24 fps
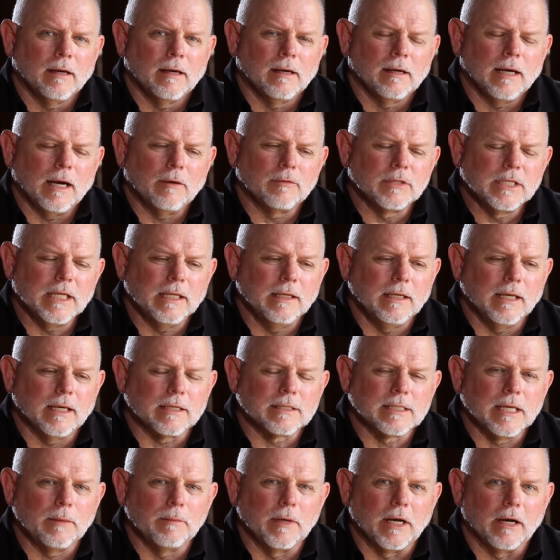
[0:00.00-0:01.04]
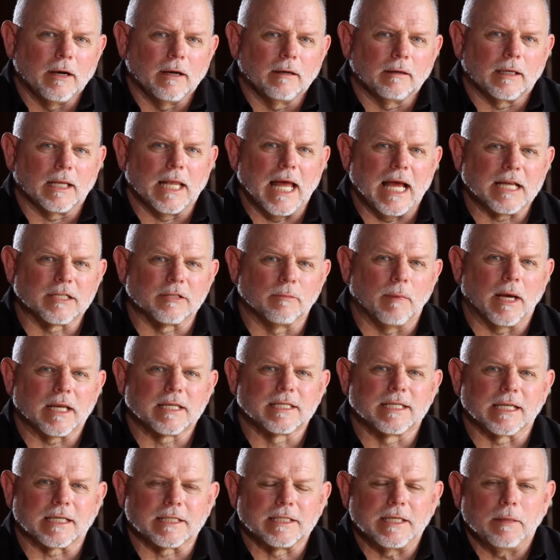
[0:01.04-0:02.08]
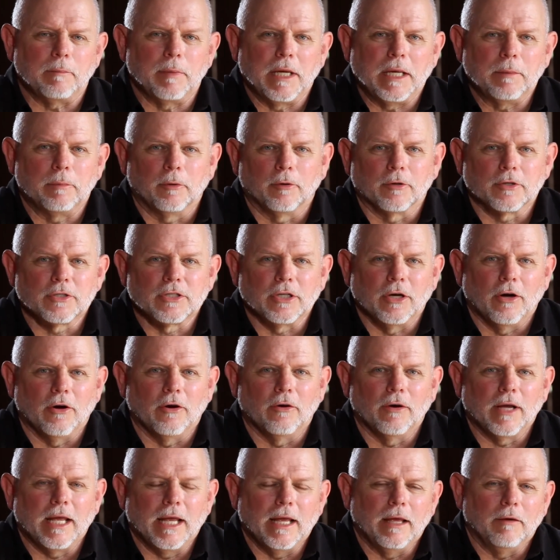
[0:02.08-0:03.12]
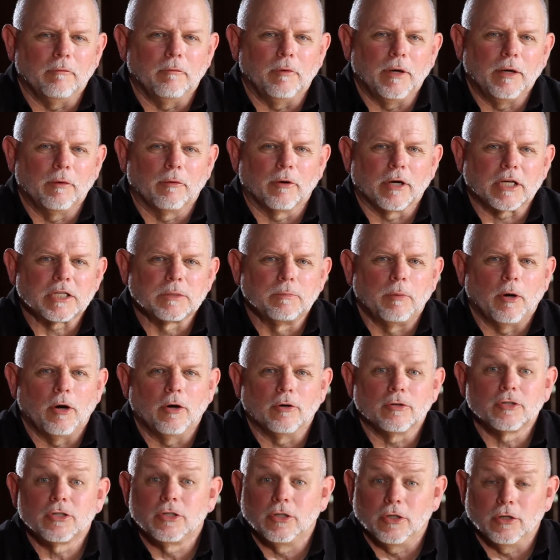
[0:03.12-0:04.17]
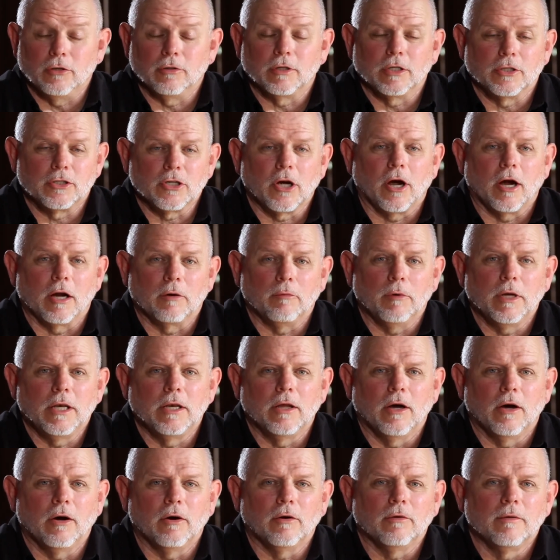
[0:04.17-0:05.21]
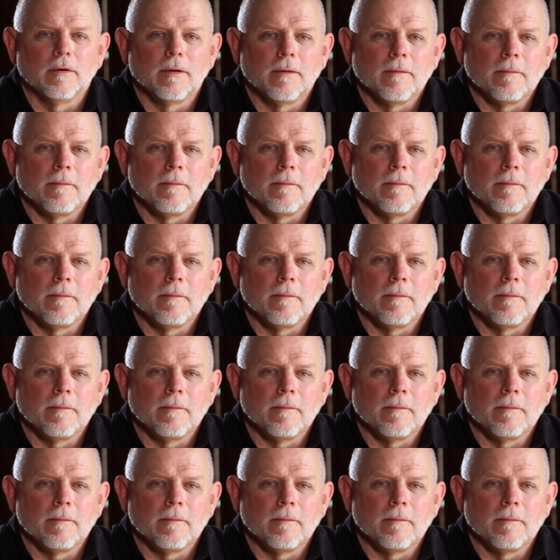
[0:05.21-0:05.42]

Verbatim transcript: I was in a seminary class, about 60 people or so, and we were exposed to the Johari Window.